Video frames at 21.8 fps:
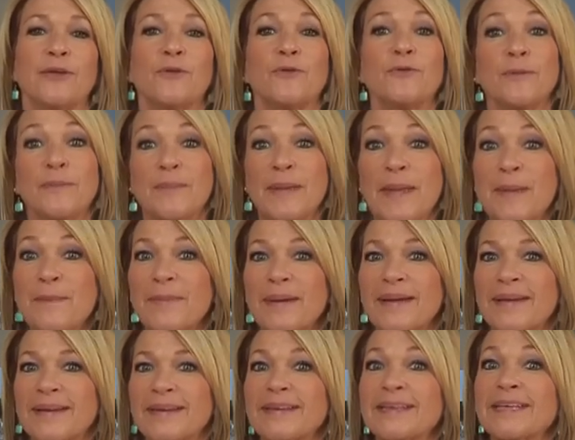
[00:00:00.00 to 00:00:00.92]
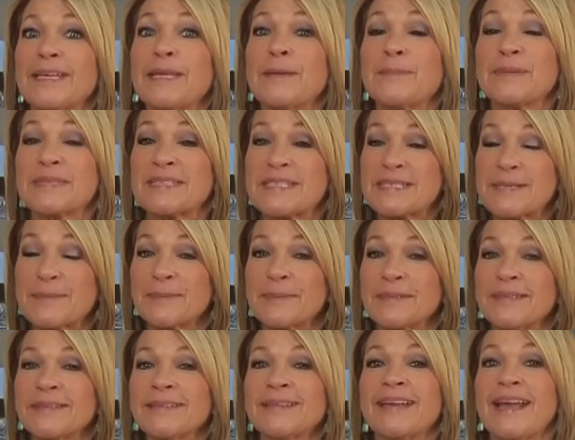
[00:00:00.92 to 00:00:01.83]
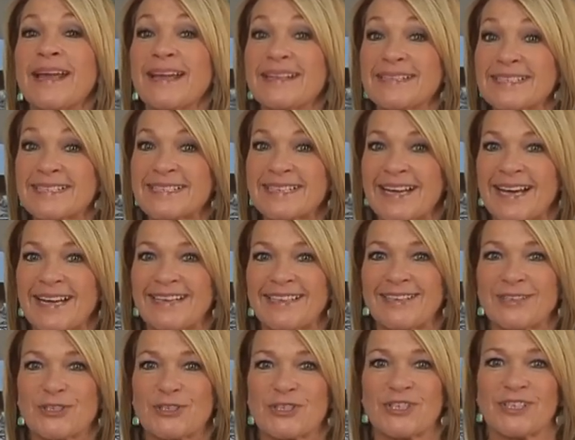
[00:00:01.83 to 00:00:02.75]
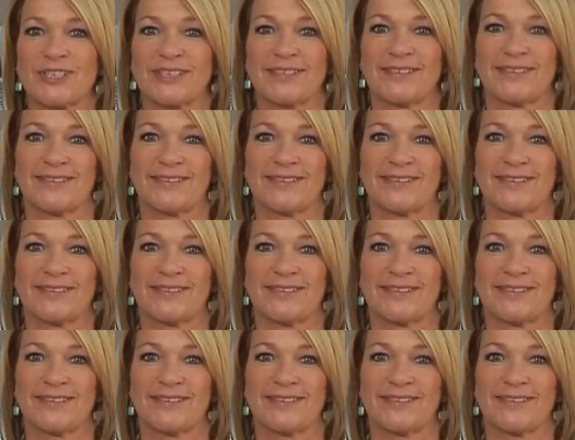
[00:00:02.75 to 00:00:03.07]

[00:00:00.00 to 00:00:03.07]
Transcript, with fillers: Remember, keep it simple and stylish.